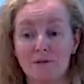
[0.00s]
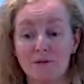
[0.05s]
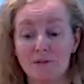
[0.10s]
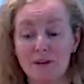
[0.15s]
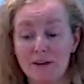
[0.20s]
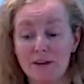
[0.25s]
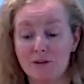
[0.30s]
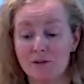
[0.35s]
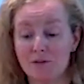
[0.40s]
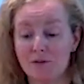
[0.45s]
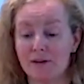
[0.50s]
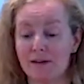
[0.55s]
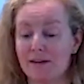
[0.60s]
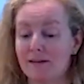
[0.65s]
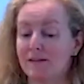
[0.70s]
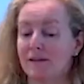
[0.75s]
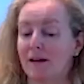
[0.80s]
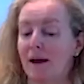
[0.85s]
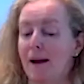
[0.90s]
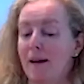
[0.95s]
Fig
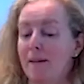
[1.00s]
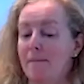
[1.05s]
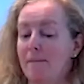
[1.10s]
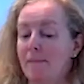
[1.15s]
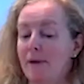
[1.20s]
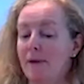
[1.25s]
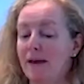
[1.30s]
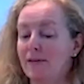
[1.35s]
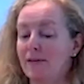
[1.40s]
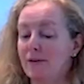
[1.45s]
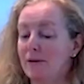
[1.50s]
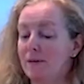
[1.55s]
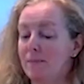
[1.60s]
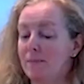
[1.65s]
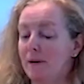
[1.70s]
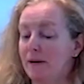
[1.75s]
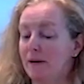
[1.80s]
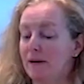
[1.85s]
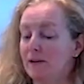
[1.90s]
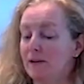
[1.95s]
trees make their
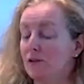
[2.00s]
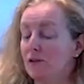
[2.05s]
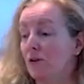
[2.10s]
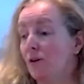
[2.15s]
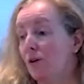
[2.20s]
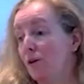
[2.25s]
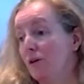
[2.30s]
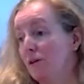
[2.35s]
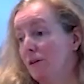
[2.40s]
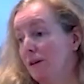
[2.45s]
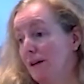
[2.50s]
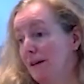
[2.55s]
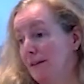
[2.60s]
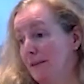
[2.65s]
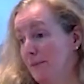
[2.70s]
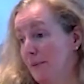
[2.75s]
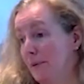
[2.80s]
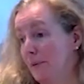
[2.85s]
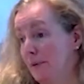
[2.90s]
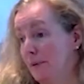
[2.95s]
appearance early in
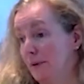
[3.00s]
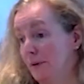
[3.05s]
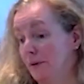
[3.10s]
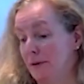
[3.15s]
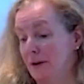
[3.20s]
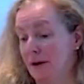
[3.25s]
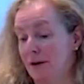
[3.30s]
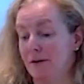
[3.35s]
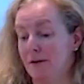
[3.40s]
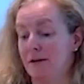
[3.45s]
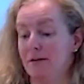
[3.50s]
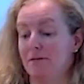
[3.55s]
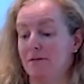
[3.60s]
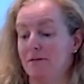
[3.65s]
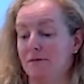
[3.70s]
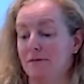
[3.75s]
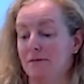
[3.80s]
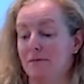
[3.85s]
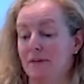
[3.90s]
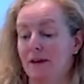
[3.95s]
the biblical narrative.
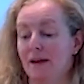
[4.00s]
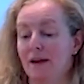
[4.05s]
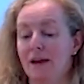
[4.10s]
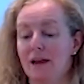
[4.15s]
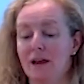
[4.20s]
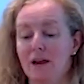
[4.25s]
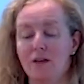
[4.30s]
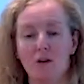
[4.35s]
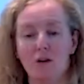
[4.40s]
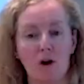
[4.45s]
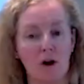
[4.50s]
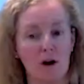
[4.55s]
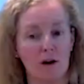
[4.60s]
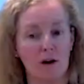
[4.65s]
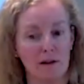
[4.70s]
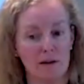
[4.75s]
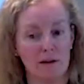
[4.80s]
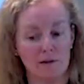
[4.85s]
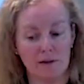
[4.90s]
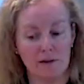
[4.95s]
In the
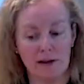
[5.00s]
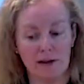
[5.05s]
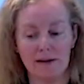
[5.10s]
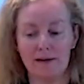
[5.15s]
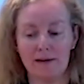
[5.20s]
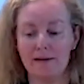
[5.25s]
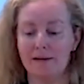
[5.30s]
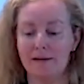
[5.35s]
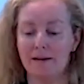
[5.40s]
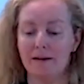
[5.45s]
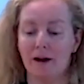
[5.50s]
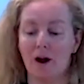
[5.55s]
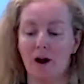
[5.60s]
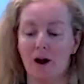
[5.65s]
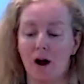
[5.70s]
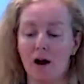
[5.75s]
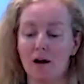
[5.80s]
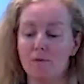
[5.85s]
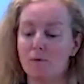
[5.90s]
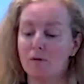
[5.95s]
Garden of Eden,
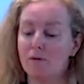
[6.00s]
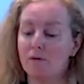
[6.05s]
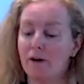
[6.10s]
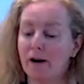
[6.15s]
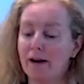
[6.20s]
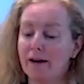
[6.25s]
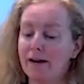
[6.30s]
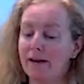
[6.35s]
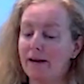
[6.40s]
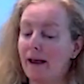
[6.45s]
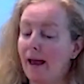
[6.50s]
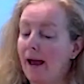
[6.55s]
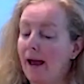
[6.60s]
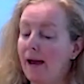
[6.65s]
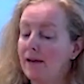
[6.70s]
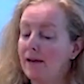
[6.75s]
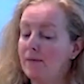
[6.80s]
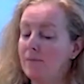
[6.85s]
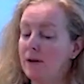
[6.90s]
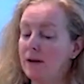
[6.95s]
God provided
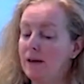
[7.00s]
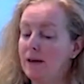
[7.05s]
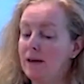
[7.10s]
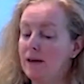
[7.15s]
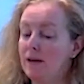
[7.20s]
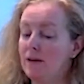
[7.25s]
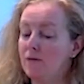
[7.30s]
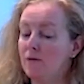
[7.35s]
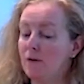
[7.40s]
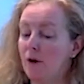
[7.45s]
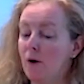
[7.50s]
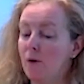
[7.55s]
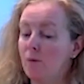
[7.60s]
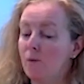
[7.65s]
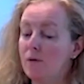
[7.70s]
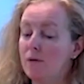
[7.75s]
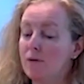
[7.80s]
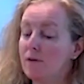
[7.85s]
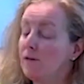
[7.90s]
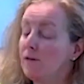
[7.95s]
Adam and Eve
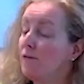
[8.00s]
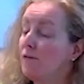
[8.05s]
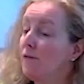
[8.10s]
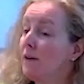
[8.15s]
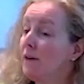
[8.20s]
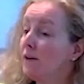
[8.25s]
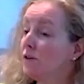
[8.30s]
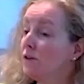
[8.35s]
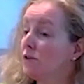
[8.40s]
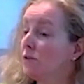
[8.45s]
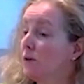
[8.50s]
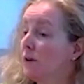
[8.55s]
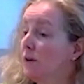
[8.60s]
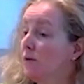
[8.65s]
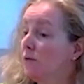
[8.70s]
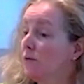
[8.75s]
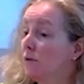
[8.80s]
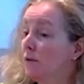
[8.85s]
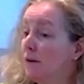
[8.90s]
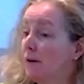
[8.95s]
with the fig tree
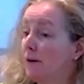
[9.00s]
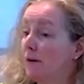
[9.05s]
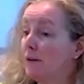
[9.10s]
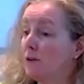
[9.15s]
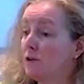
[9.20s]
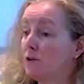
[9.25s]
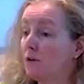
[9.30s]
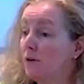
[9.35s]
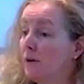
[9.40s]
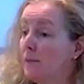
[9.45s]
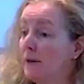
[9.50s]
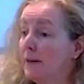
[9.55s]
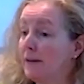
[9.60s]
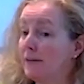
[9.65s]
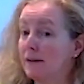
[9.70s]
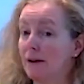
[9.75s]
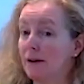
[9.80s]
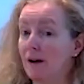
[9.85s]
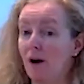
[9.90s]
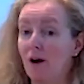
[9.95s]
for their
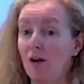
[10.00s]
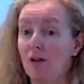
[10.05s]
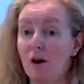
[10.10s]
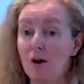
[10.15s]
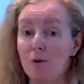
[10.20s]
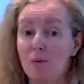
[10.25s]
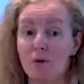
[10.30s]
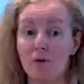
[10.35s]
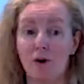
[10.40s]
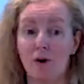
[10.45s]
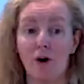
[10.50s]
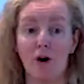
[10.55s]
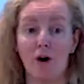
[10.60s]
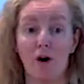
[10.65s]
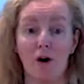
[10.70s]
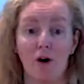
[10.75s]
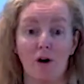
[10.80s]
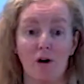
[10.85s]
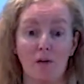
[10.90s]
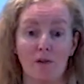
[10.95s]
enjoyment, along with
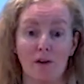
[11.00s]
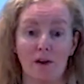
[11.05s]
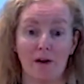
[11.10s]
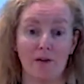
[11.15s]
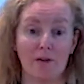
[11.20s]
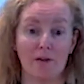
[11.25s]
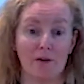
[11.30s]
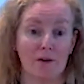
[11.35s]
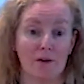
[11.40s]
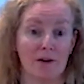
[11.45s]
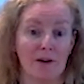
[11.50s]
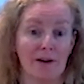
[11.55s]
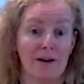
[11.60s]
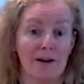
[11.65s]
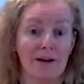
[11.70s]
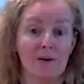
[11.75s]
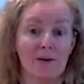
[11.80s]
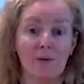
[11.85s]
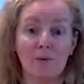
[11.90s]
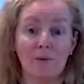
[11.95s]
all the other
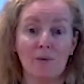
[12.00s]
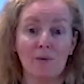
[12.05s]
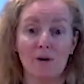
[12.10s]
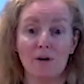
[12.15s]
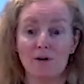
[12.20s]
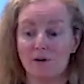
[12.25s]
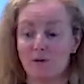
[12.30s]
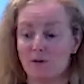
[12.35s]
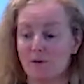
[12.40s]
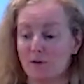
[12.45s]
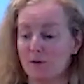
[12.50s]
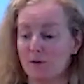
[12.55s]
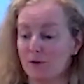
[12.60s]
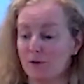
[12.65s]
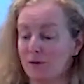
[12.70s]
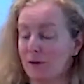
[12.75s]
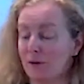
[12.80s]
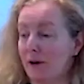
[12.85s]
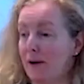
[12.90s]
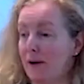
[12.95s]

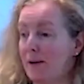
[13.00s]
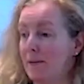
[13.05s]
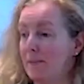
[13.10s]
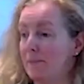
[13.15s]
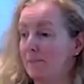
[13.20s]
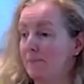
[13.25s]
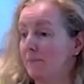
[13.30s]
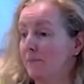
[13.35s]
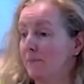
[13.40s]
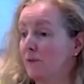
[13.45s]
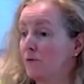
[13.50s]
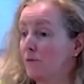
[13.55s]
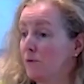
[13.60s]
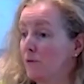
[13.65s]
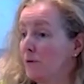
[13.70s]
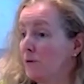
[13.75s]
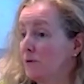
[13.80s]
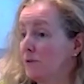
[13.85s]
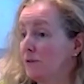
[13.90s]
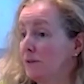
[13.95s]
wonderful um,
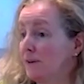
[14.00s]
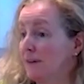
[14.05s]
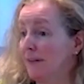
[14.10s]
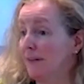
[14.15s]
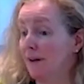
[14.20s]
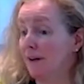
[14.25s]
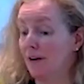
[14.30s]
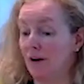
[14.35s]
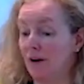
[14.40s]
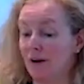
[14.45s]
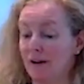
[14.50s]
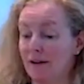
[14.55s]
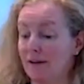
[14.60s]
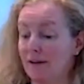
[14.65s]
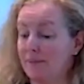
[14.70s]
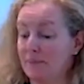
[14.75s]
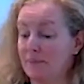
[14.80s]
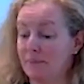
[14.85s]
fruits in the garden.